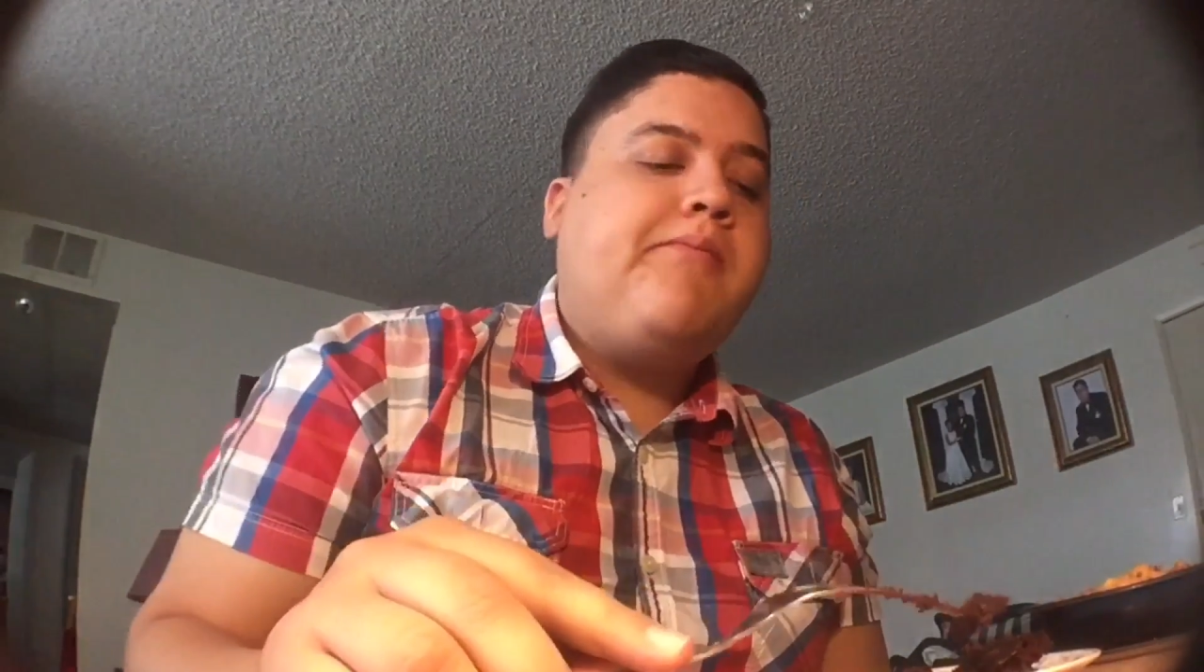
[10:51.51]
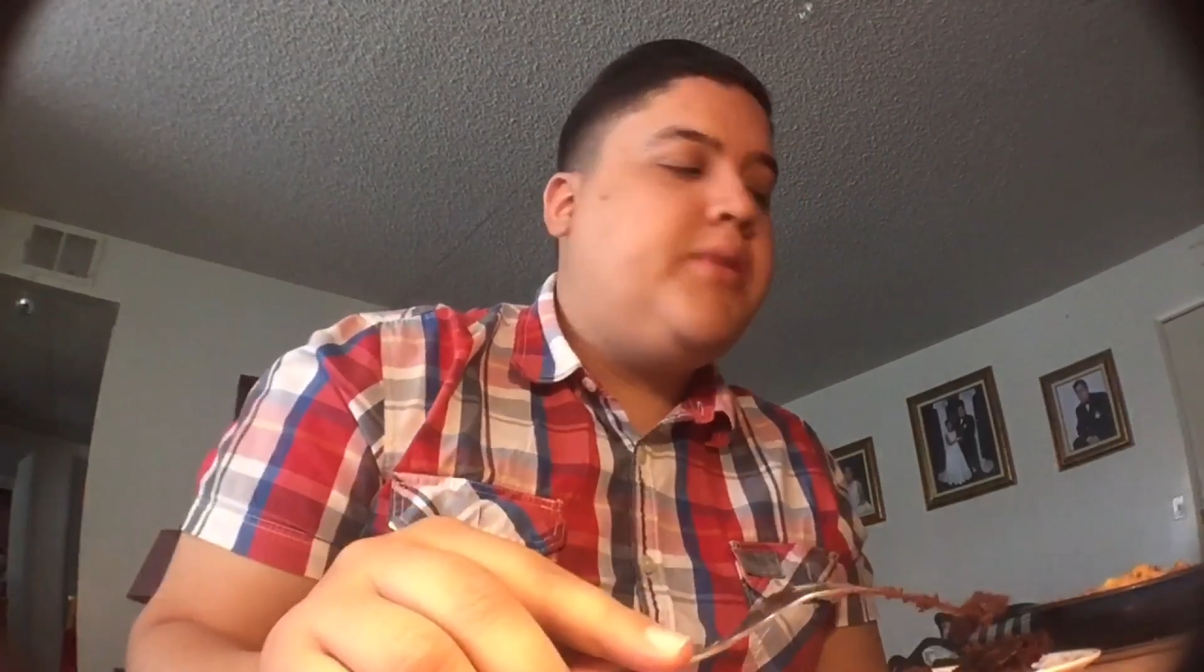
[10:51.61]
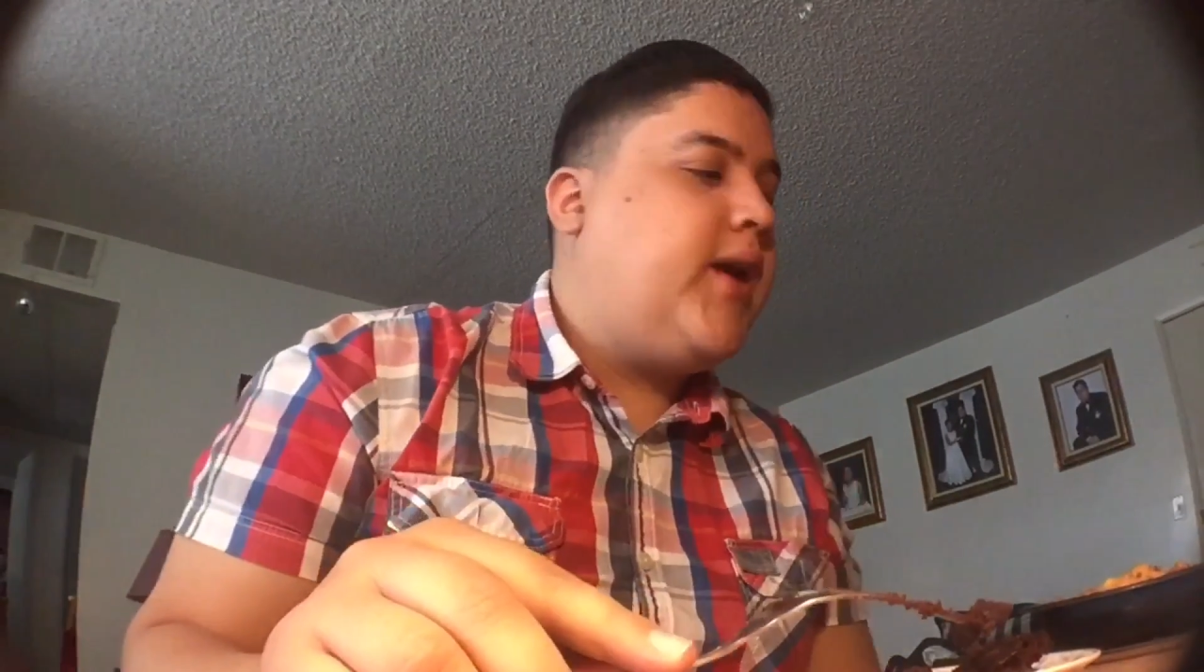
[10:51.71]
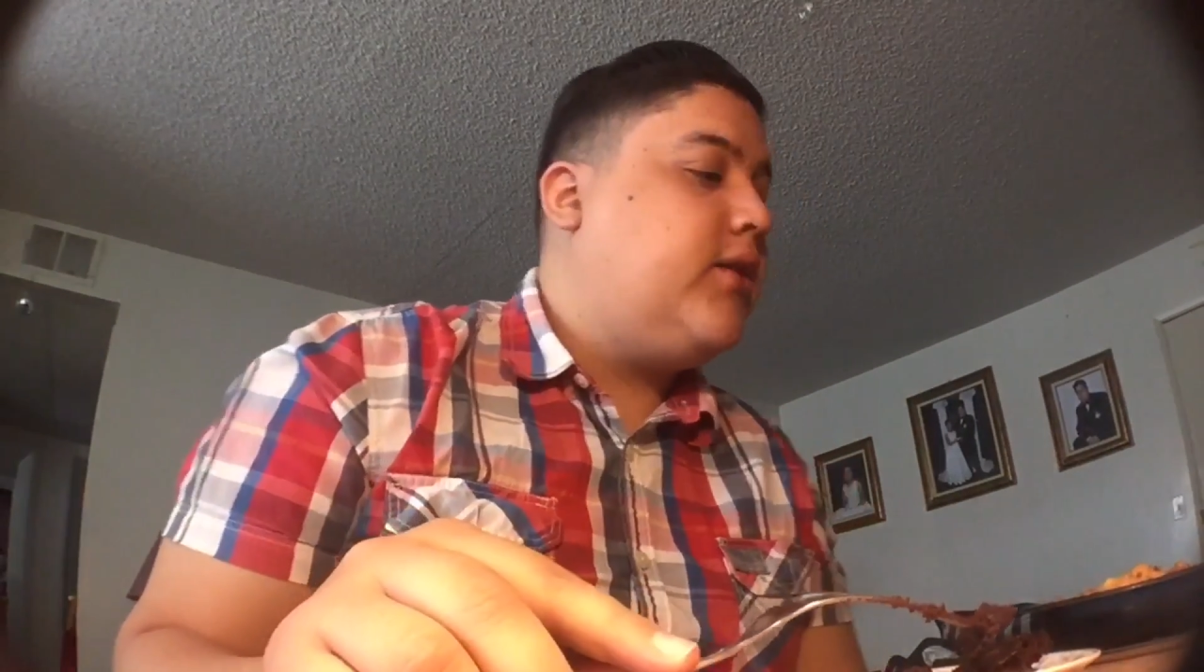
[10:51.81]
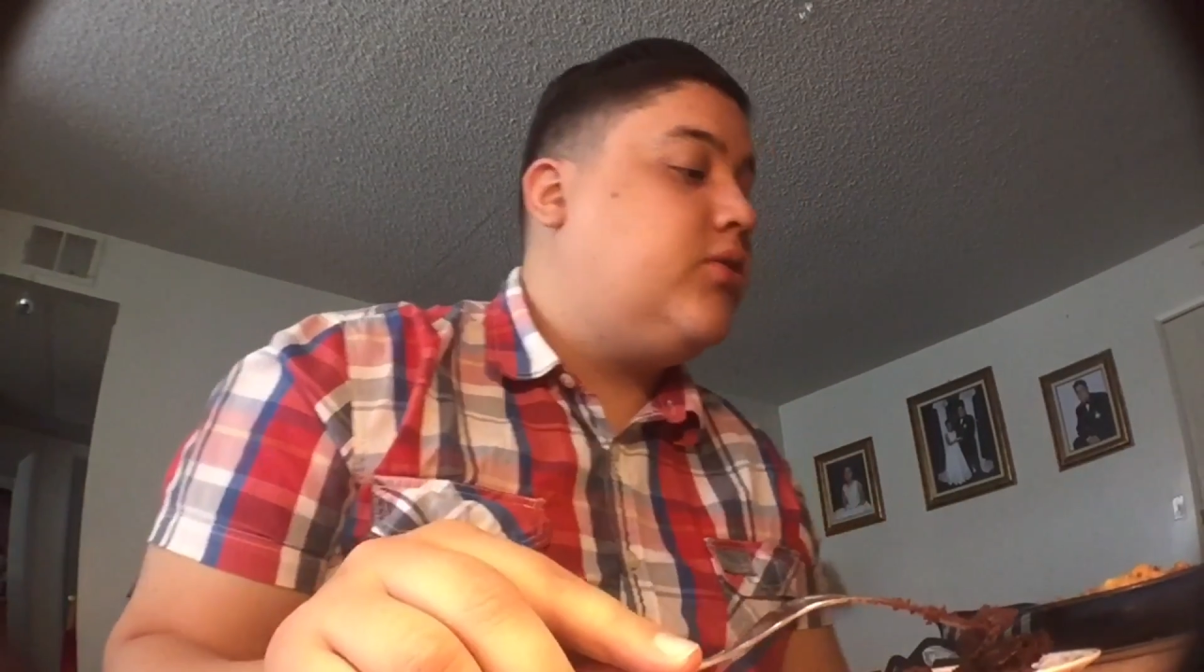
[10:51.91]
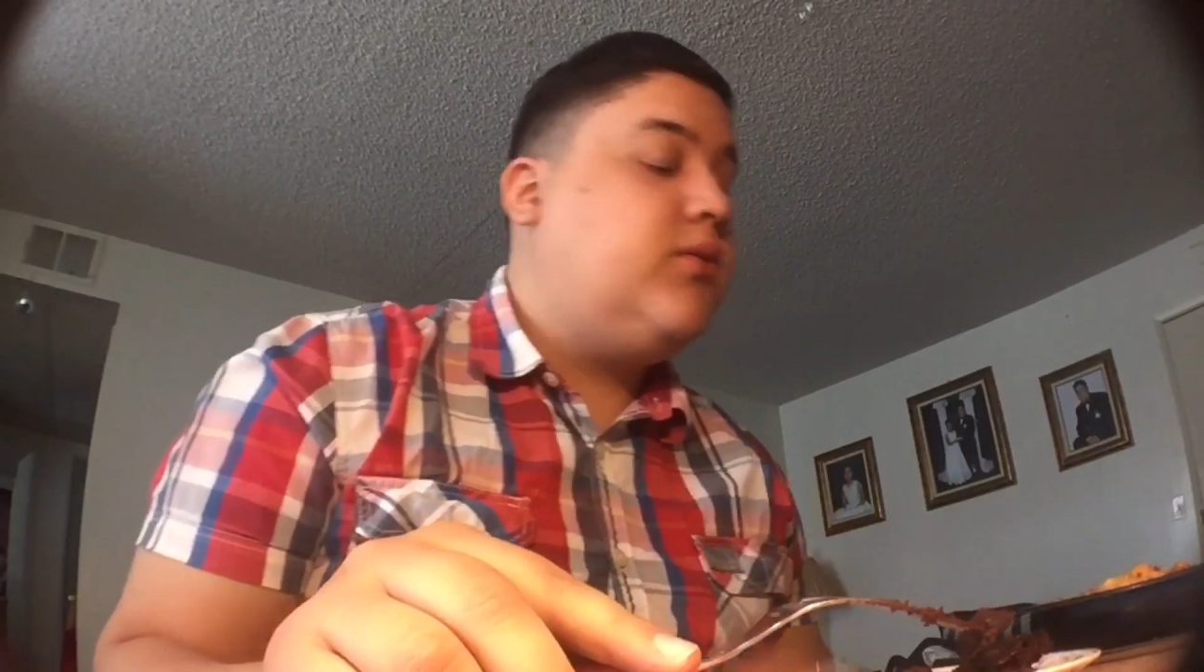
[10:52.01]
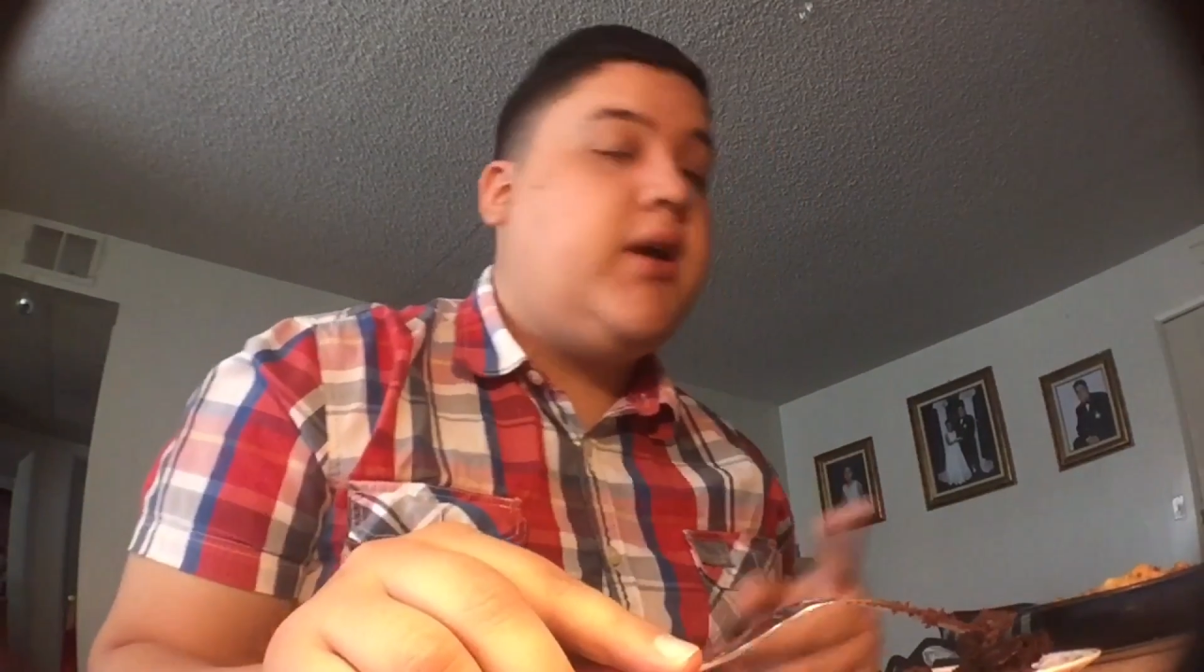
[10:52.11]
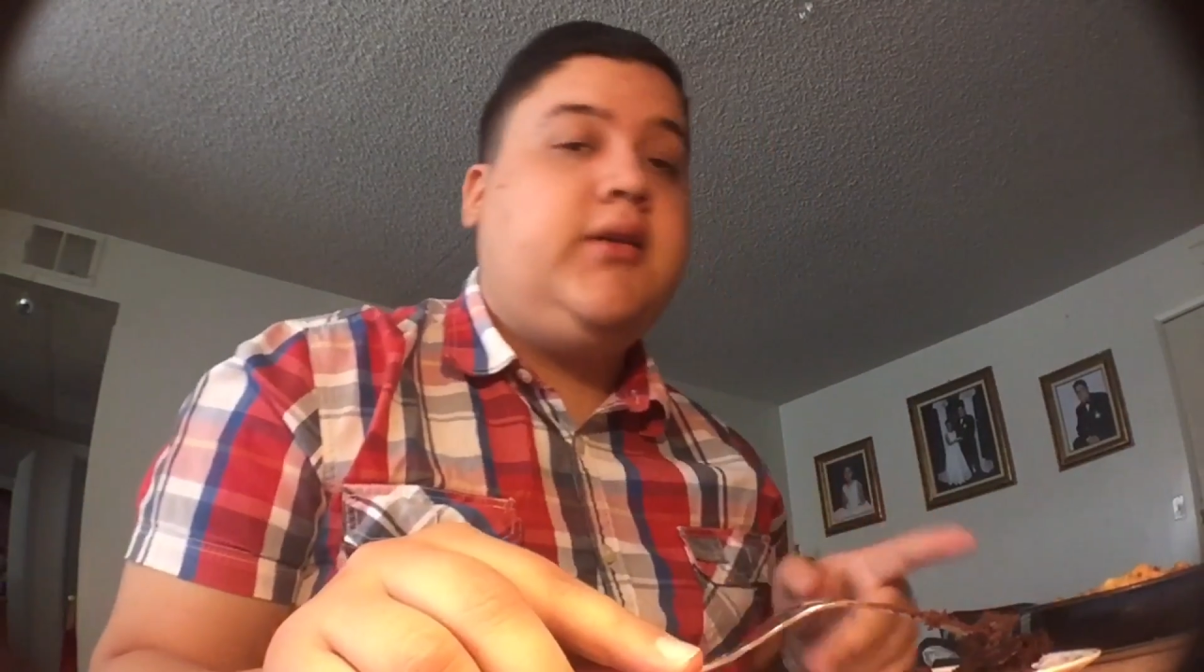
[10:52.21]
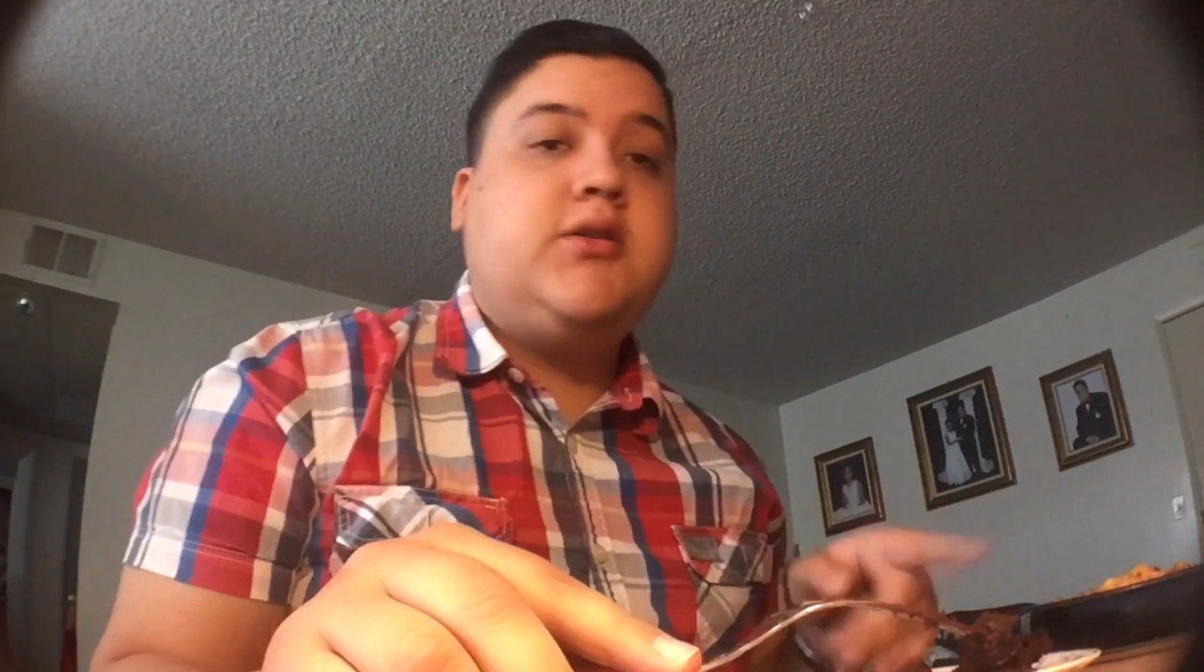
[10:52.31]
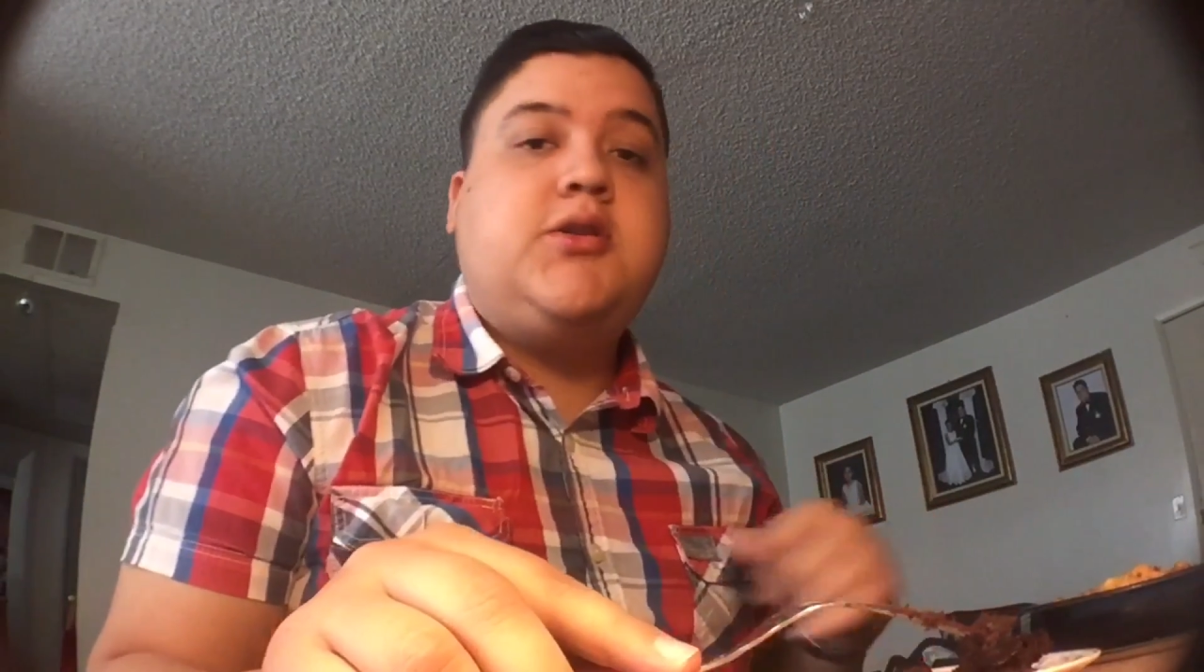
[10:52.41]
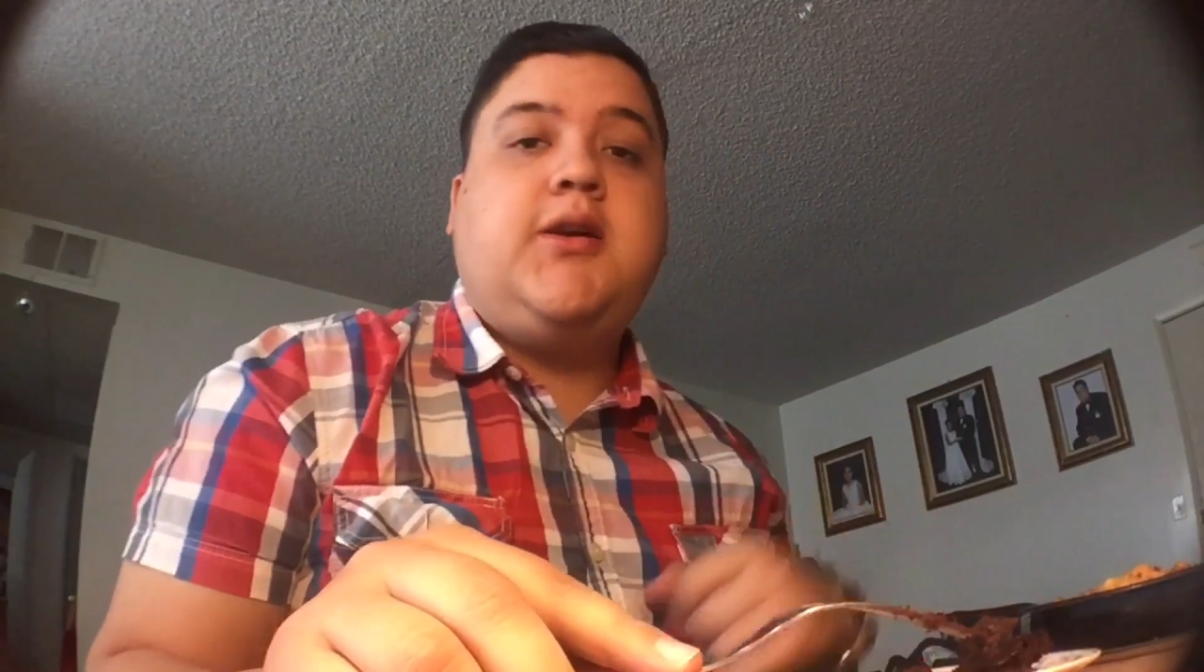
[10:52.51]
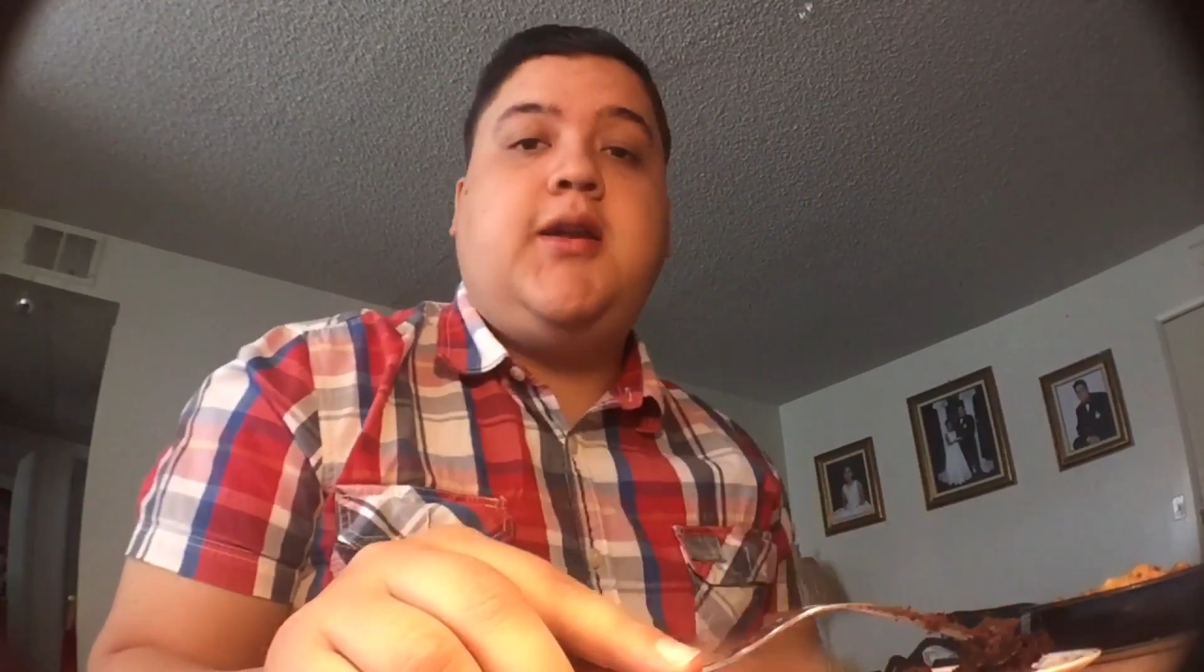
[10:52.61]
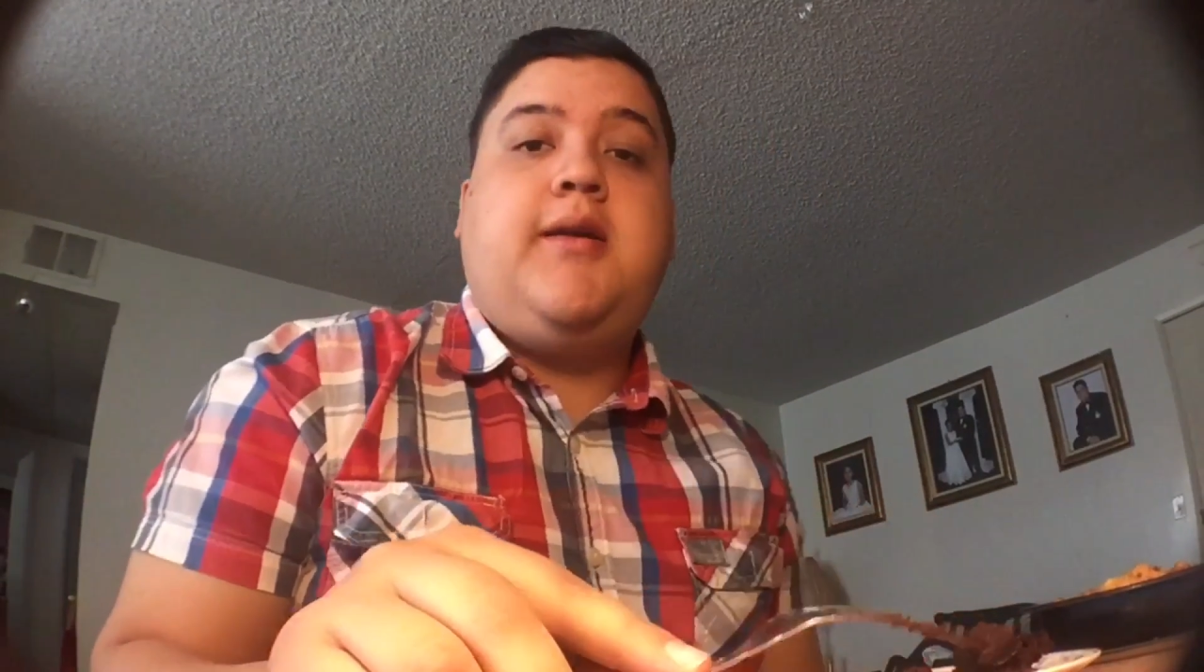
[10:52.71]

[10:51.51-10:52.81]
But I do like the chicken,